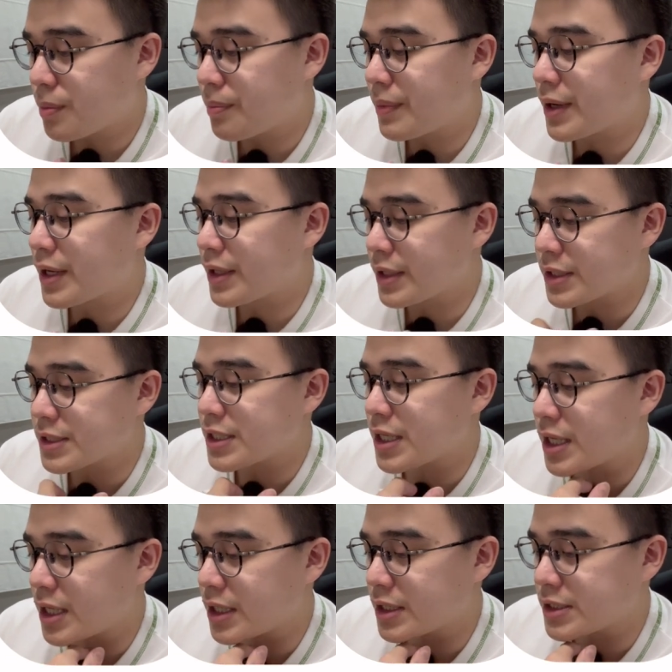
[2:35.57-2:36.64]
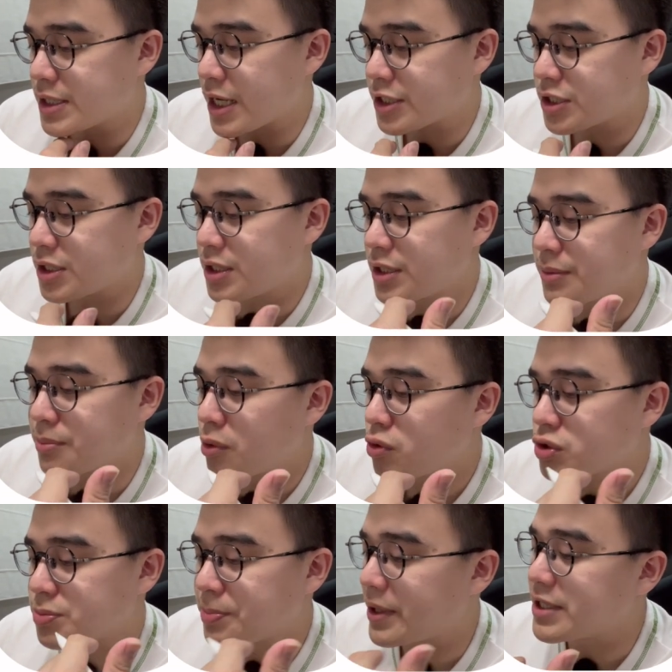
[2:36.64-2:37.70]
but it's actually the
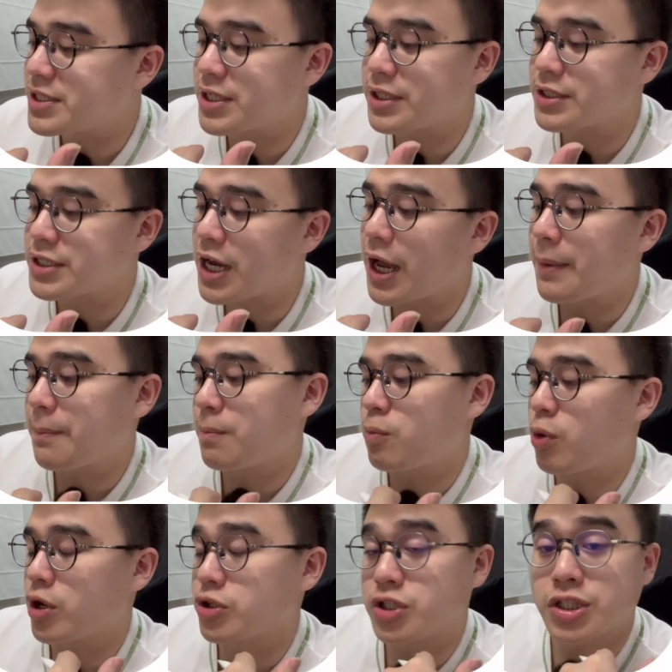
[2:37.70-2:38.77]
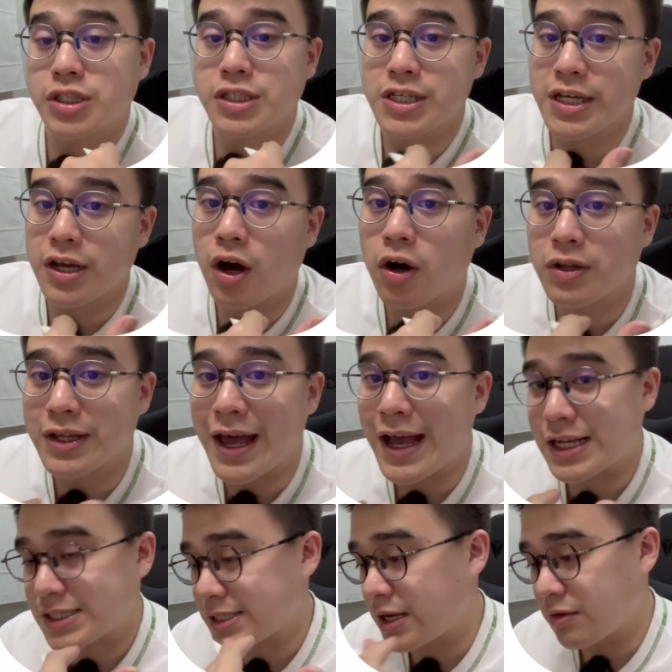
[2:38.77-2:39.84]
most basic type where you just take all the
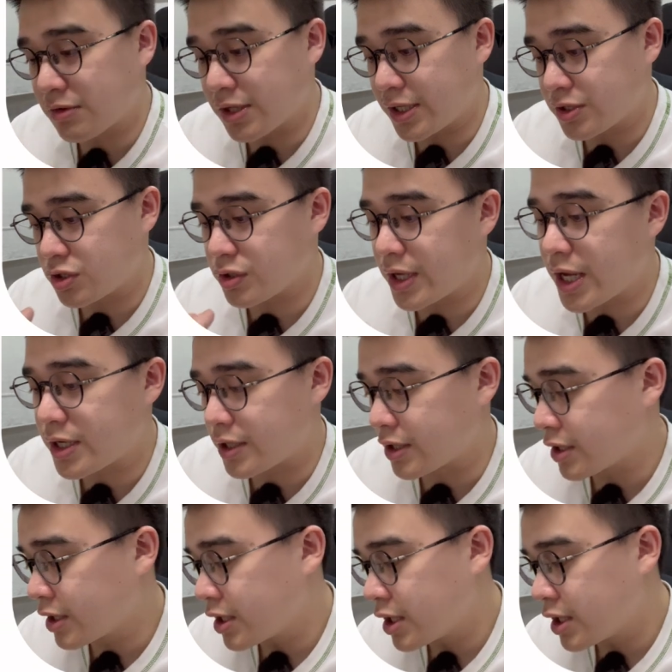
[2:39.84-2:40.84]
x, calculate together.